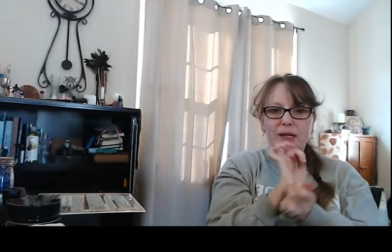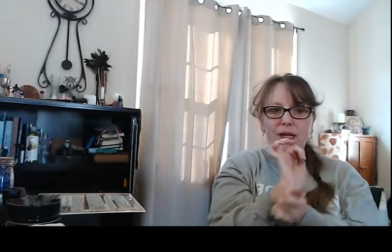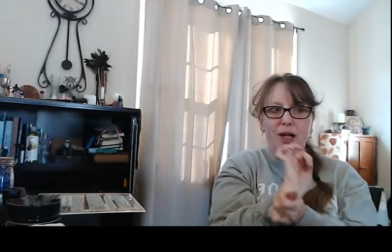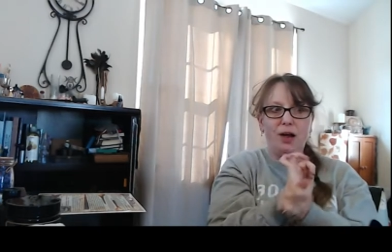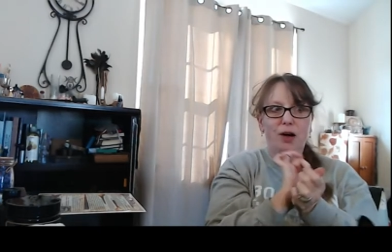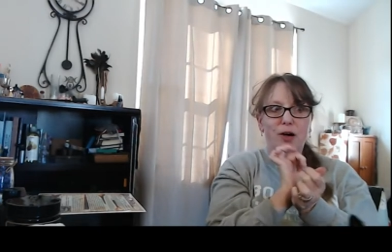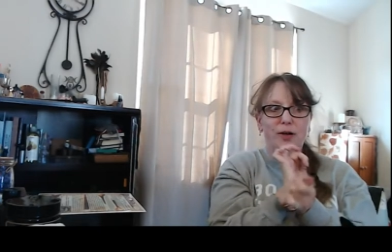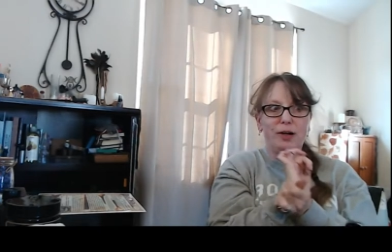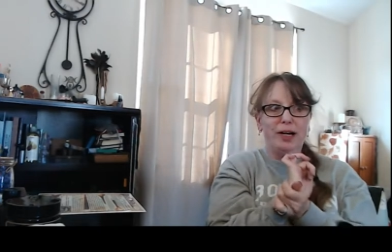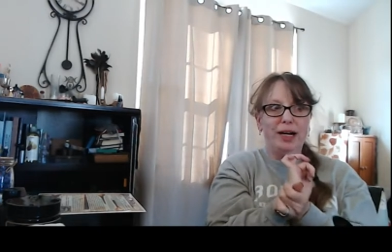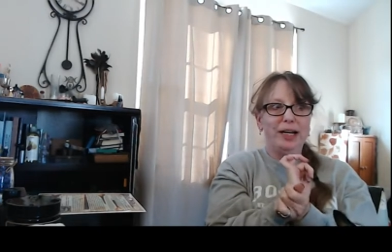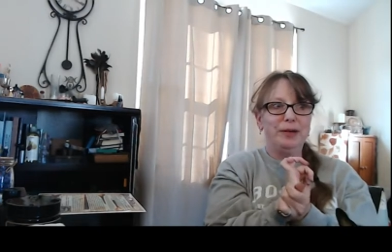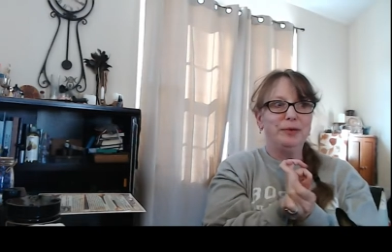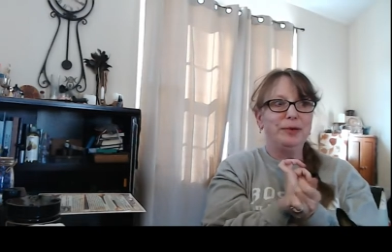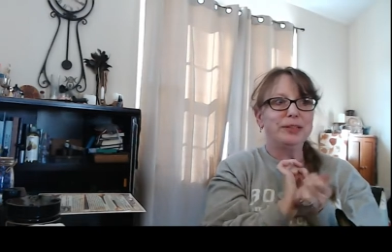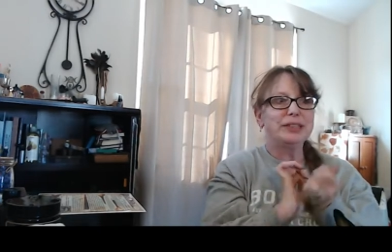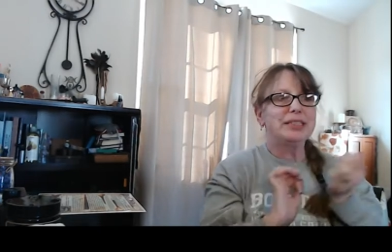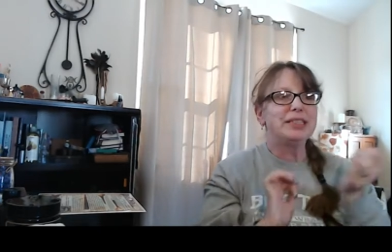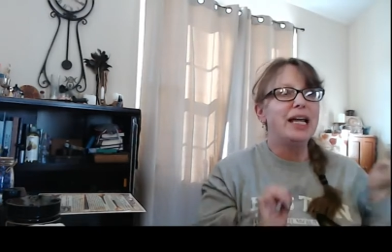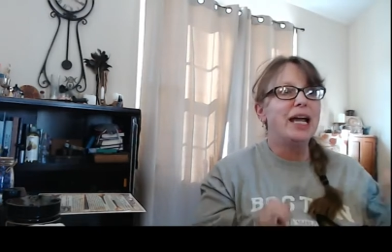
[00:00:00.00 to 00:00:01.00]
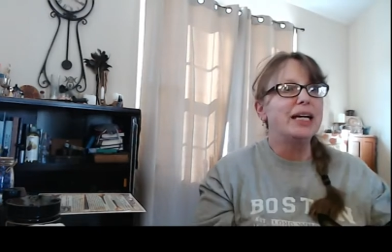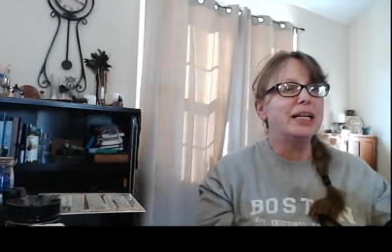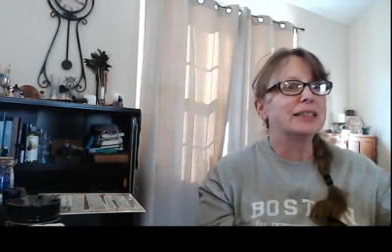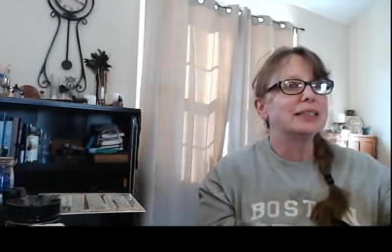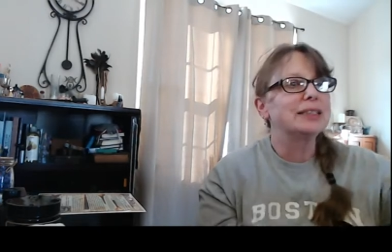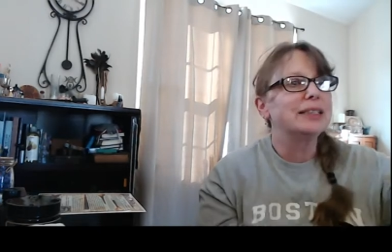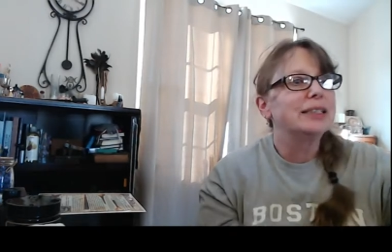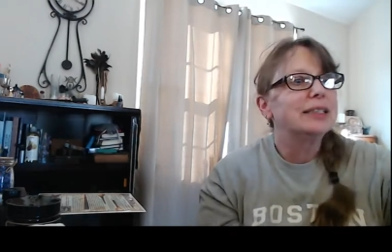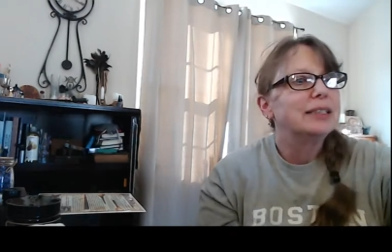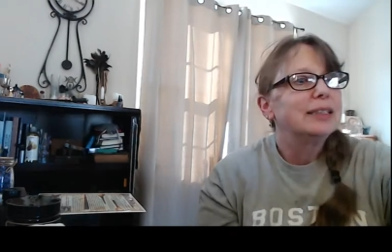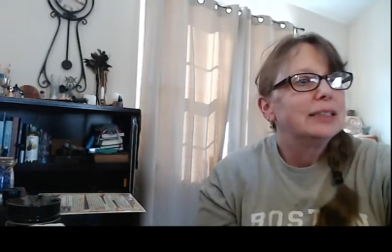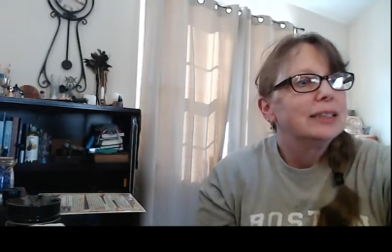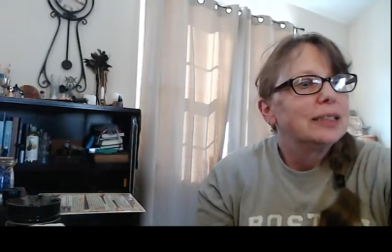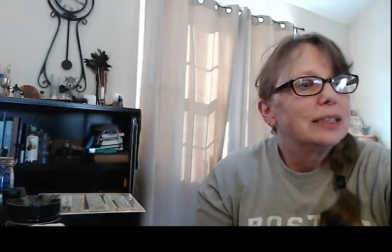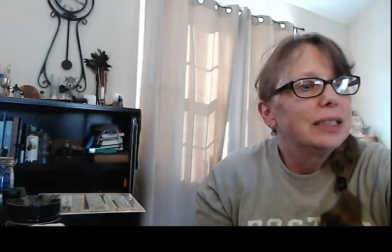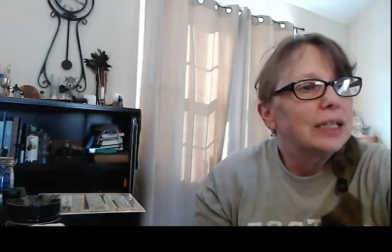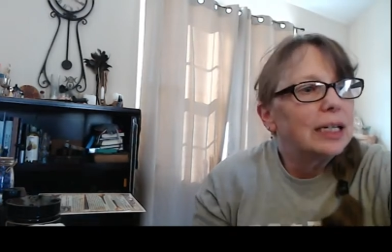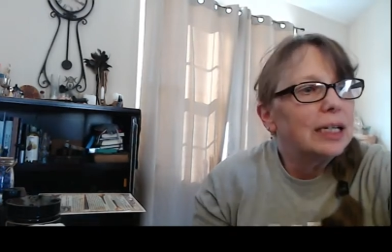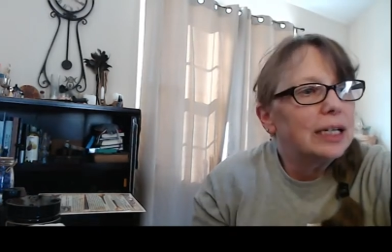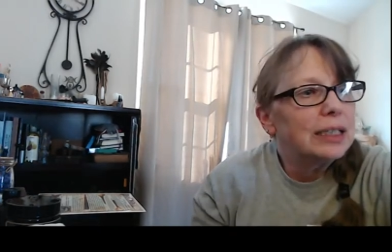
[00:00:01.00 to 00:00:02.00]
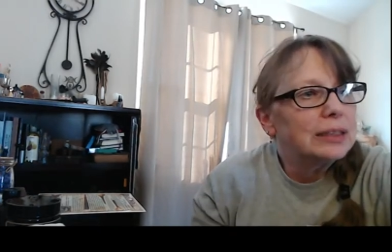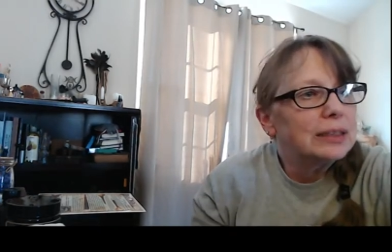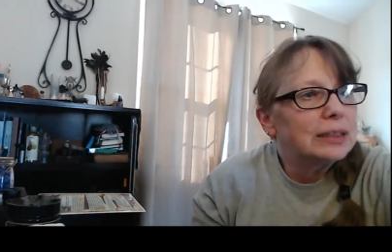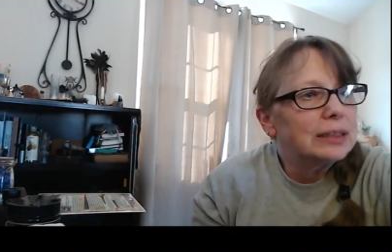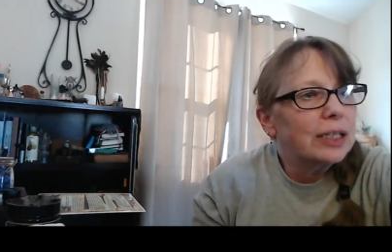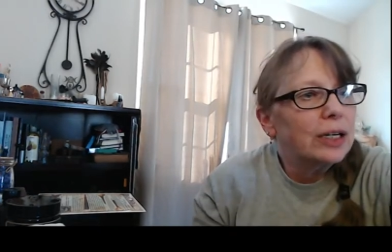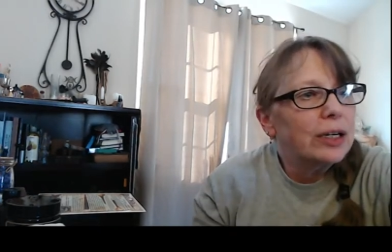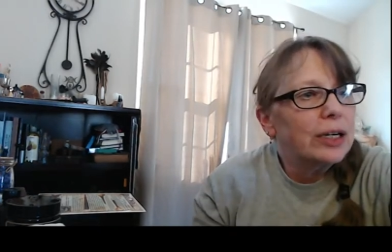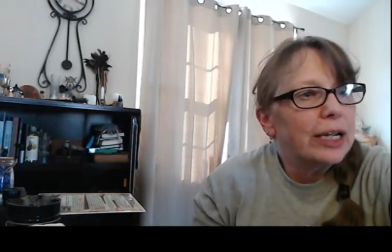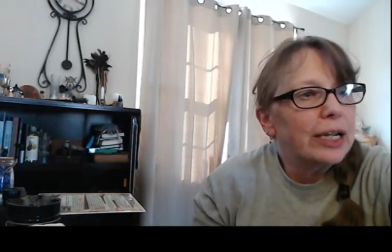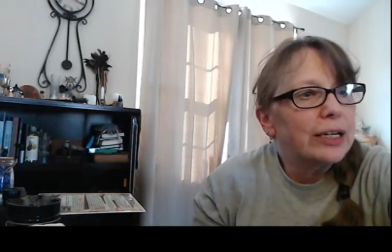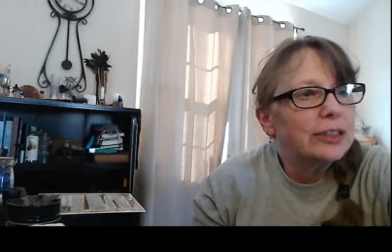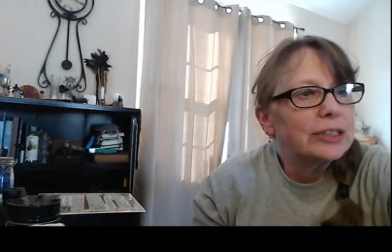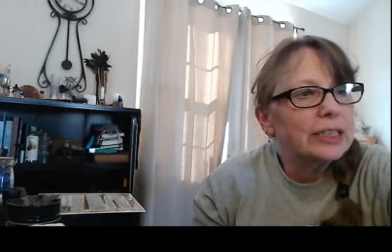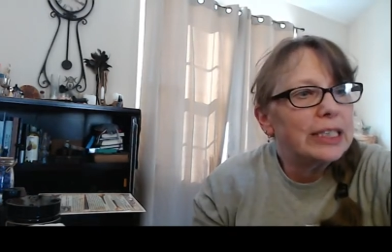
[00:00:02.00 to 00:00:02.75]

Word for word: All right, what's next? Okay, here's a